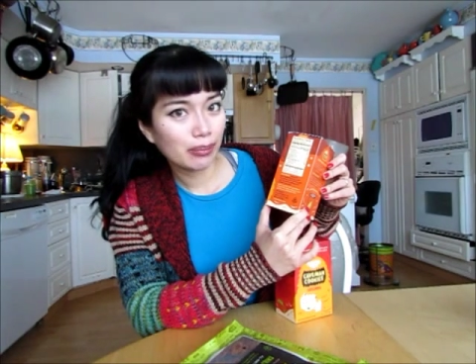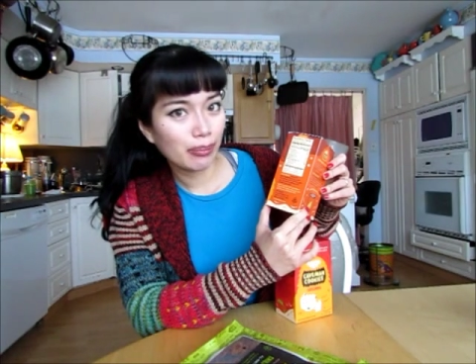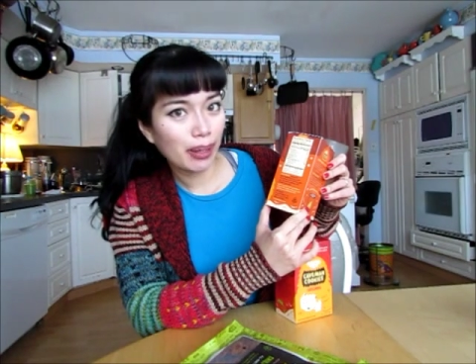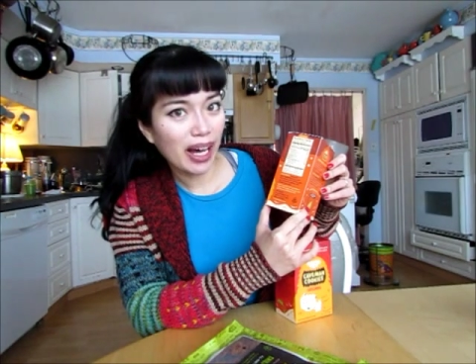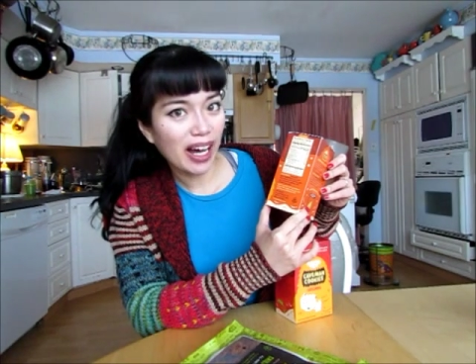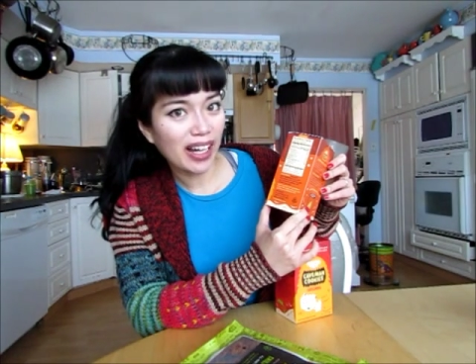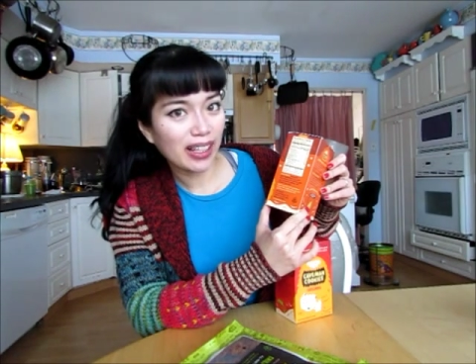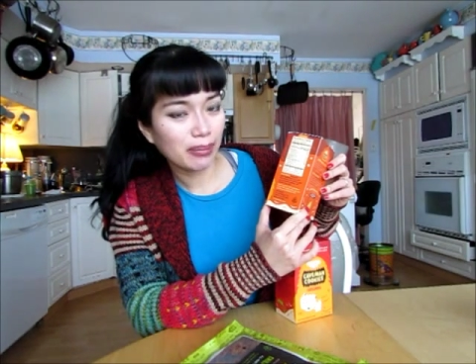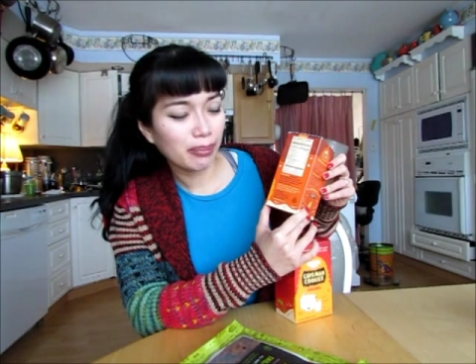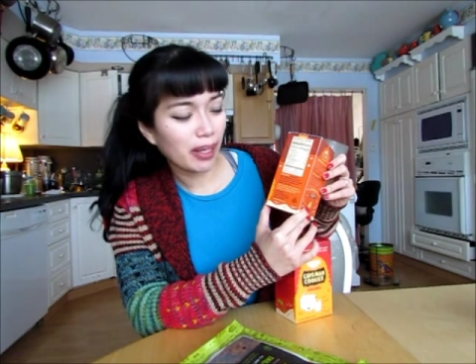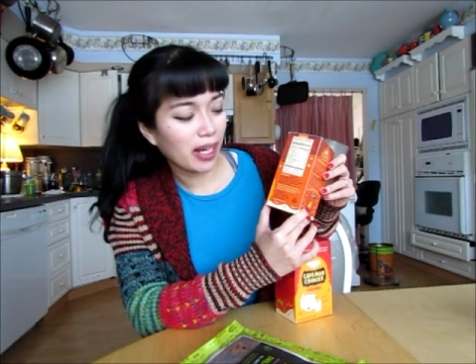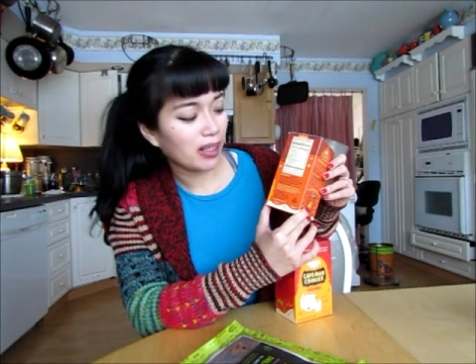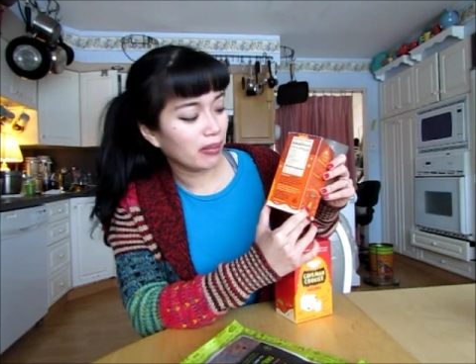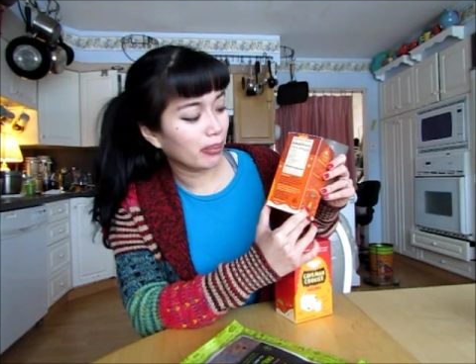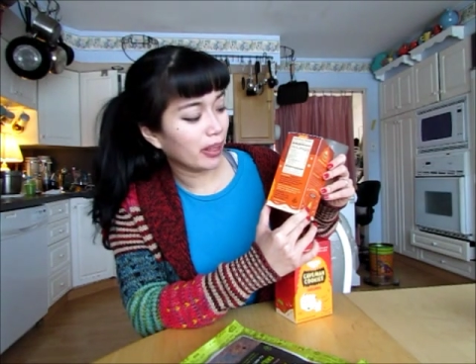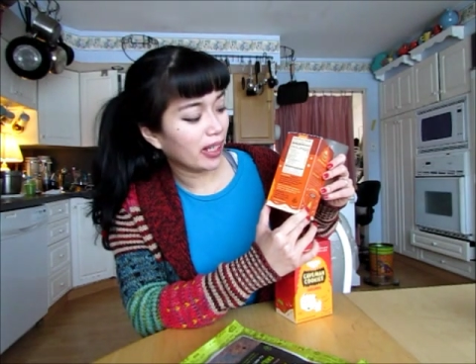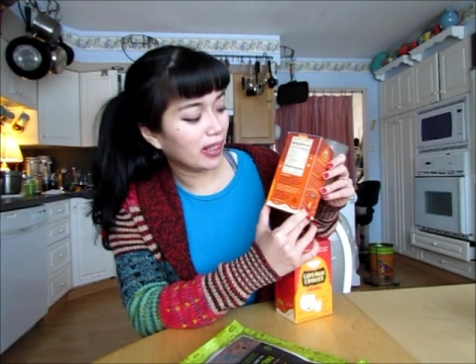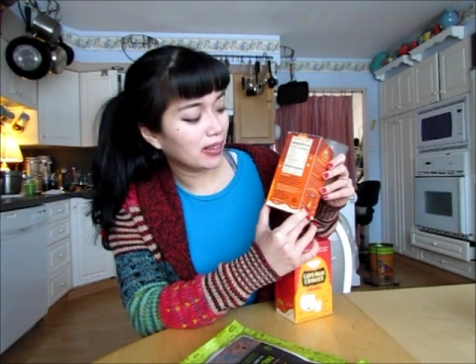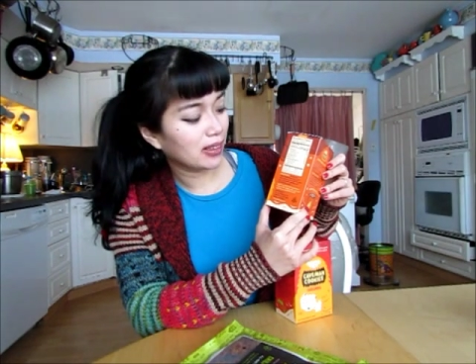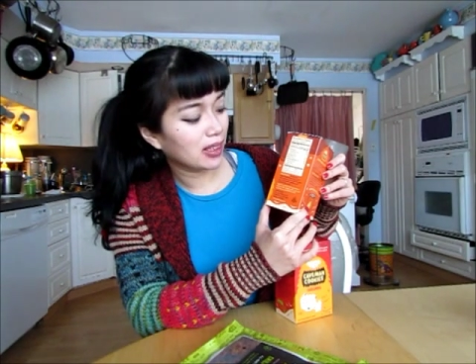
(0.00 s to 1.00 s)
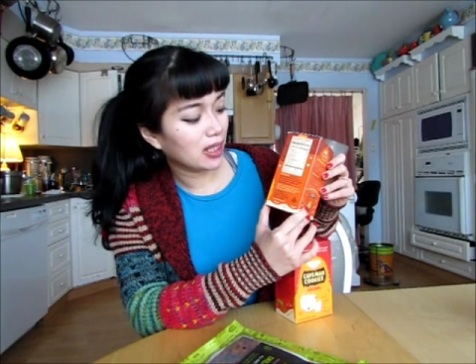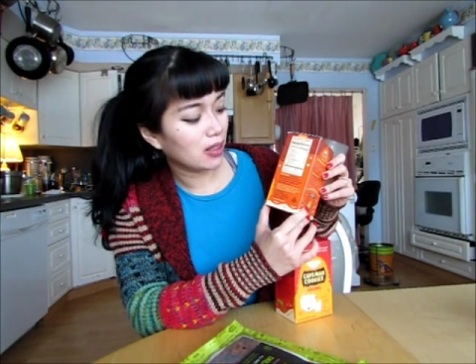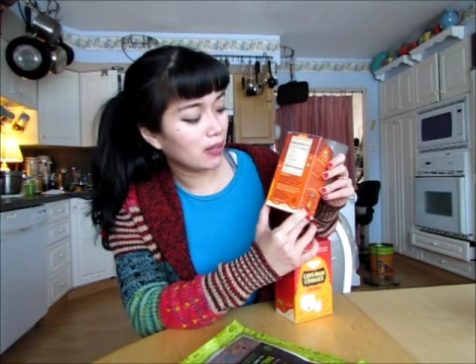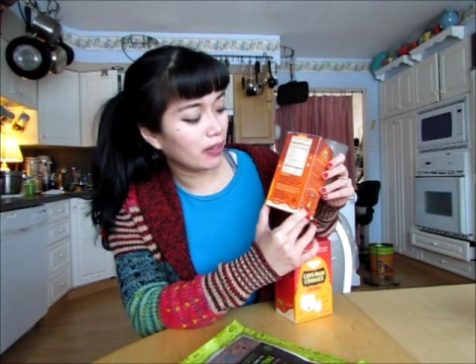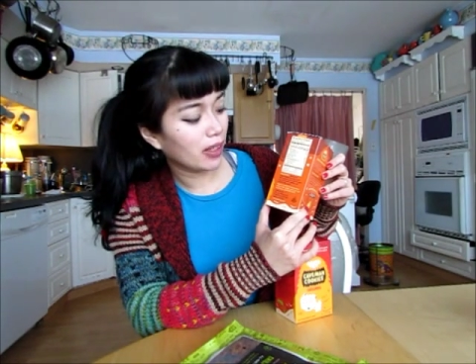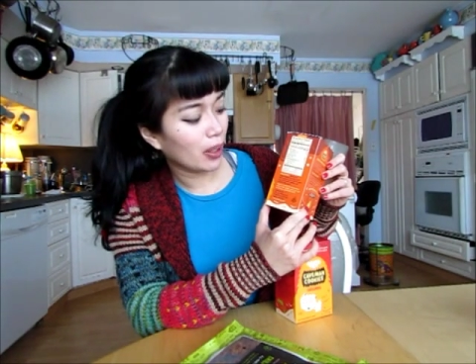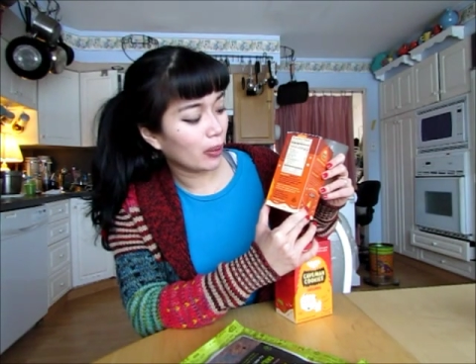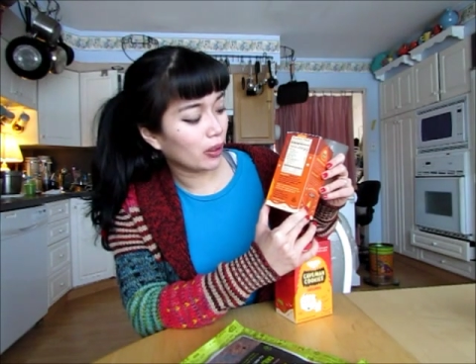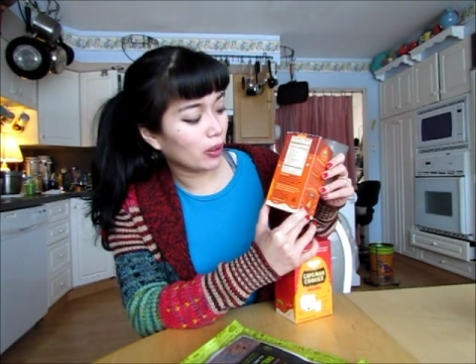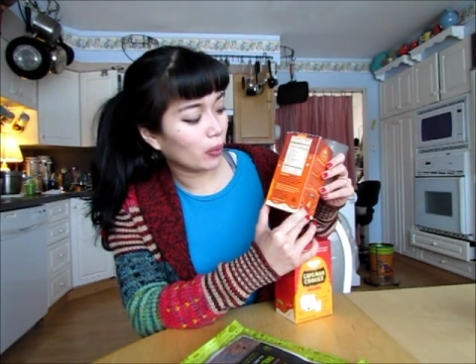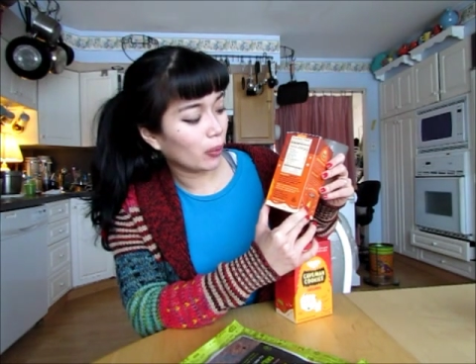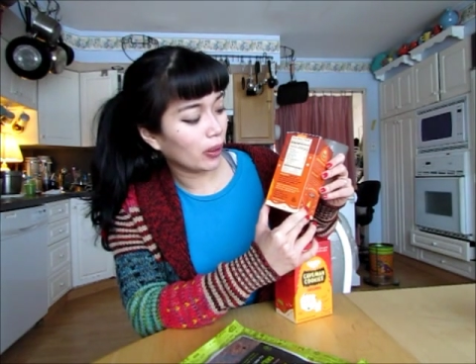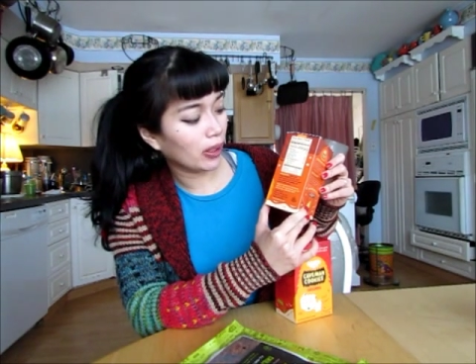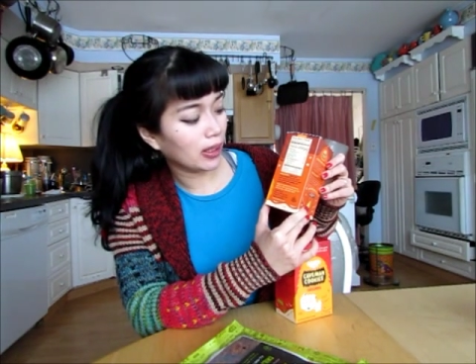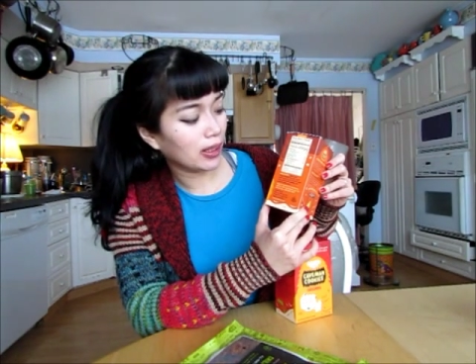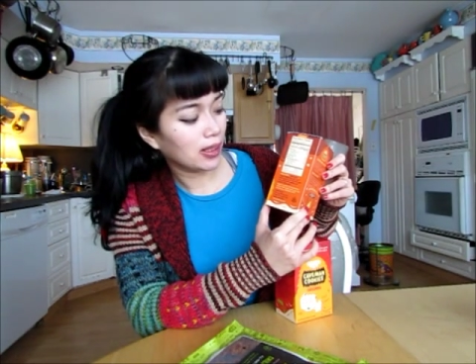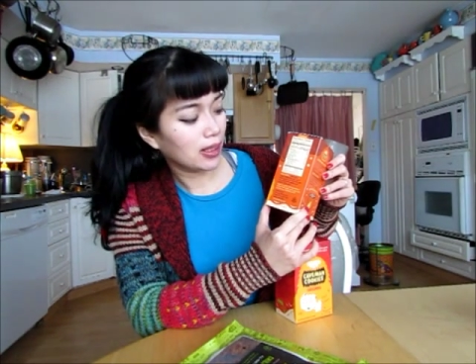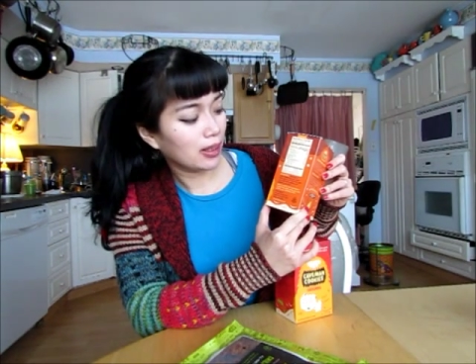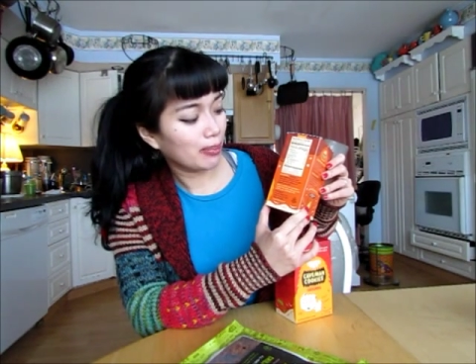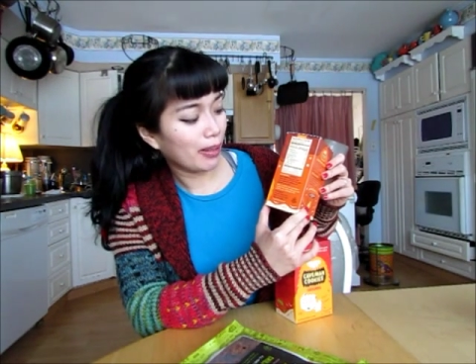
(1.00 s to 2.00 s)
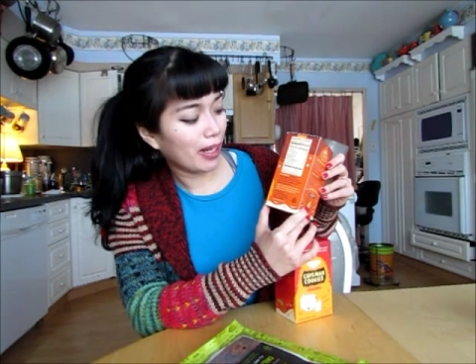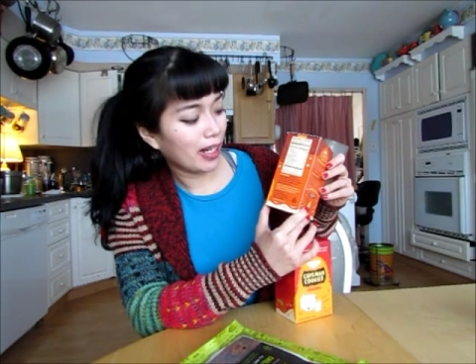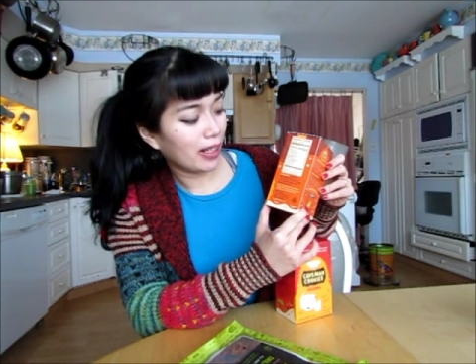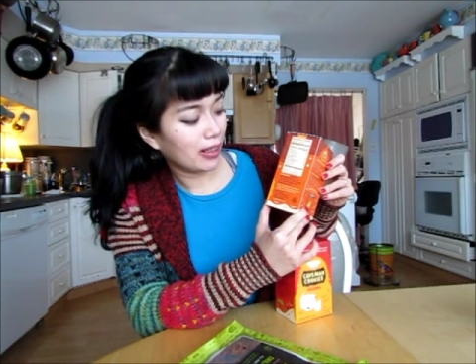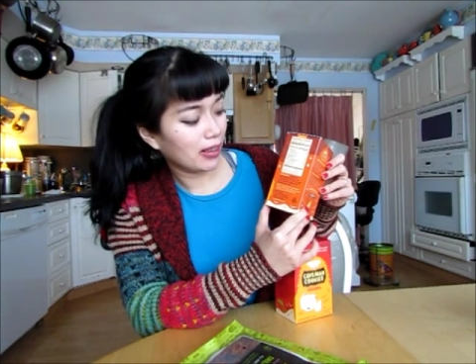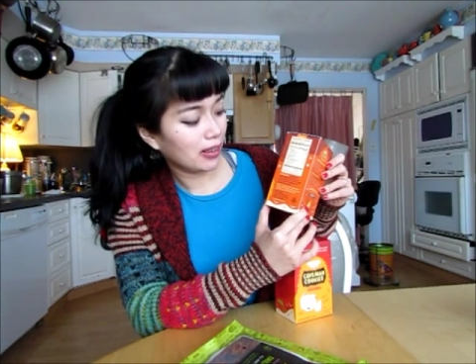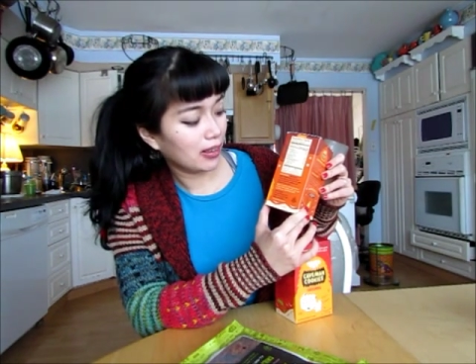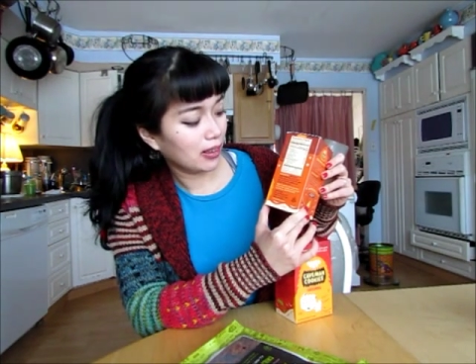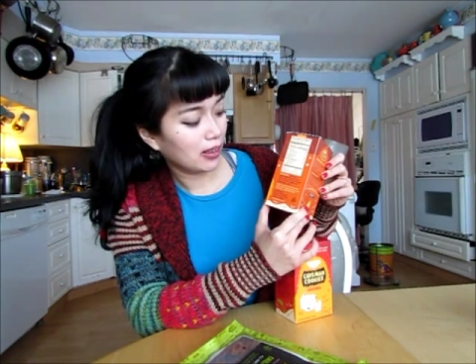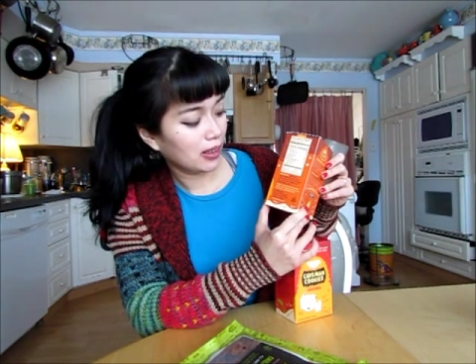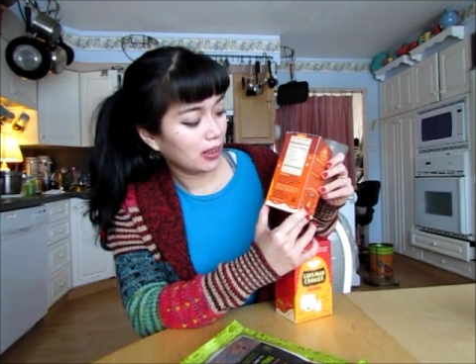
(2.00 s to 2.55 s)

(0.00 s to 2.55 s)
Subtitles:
Bad, bad, bad. Sunflower oil is bad.